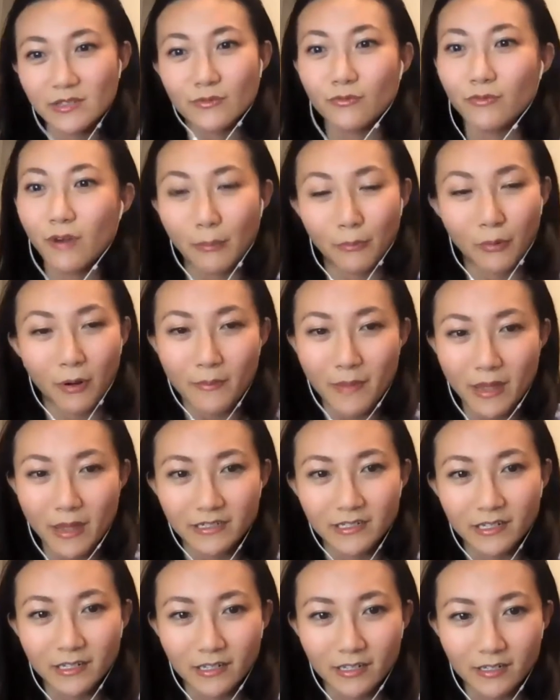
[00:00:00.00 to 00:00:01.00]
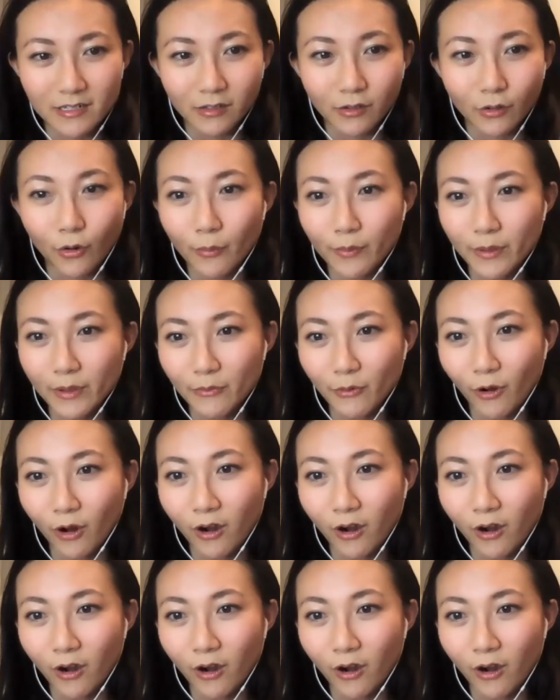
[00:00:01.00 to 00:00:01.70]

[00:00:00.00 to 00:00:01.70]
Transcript: reprimanded a little bit more